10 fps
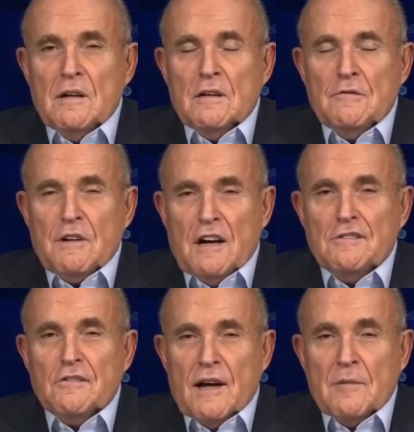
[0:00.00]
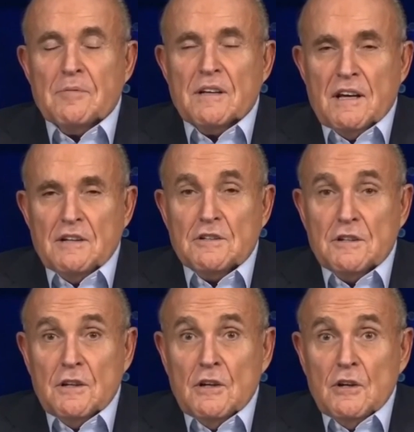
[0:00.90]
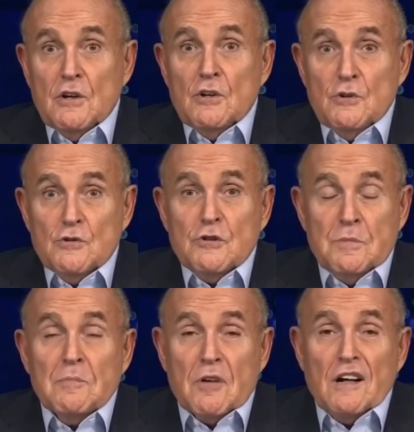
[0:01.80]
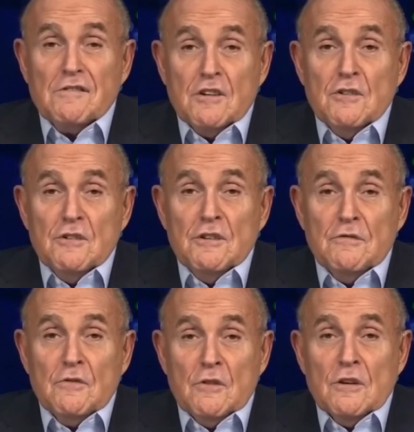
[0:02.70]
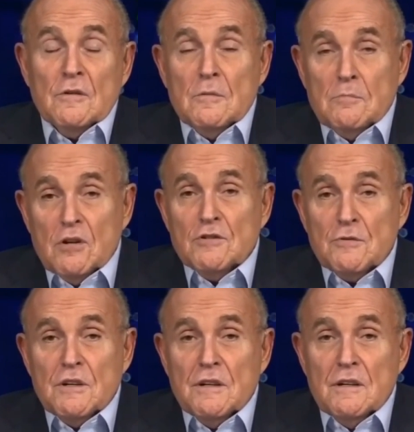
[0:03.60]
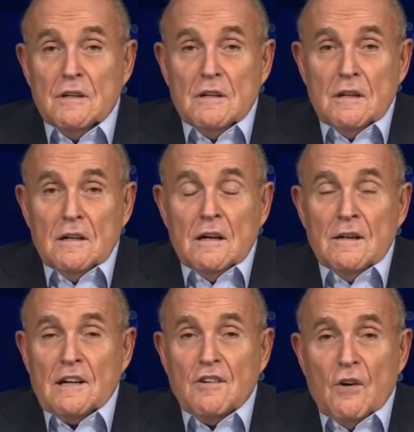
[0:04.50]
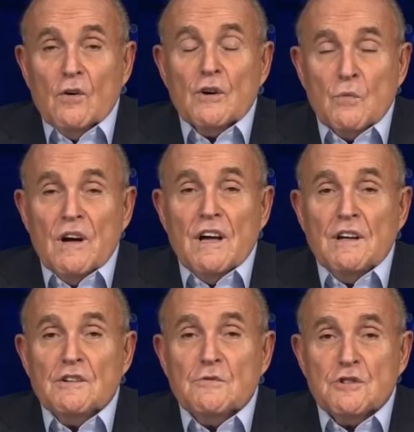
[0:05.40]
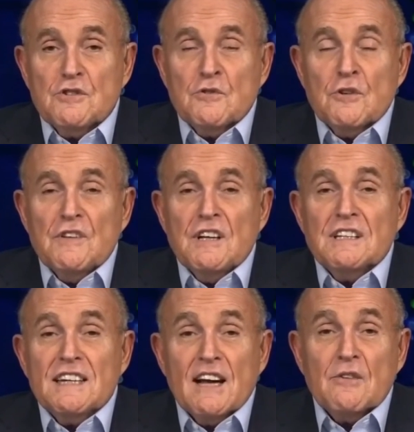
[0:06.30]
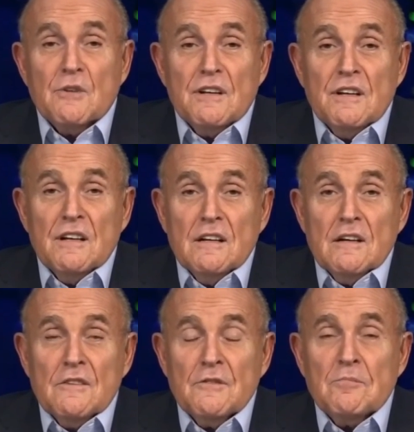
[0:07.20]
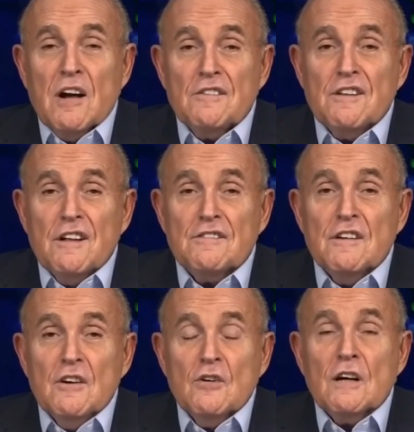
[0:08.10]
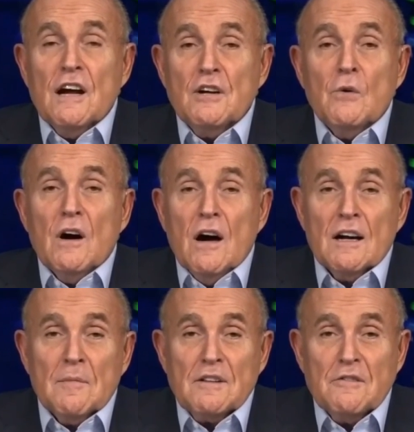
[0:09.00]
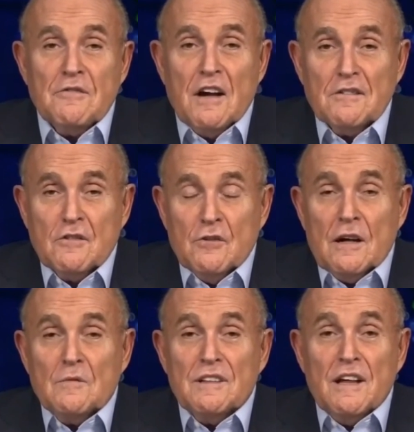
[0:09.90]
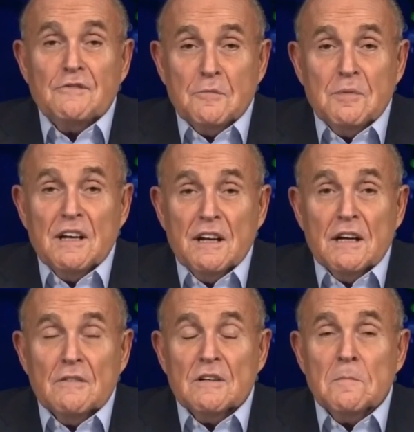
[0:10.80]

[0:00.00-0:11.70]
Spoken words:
on a FISA application, you should be prosecuted for perjury. That's the only way to assure the integrity of the process. Look, I know a lot about the FISA court. I was there for the beginning of it.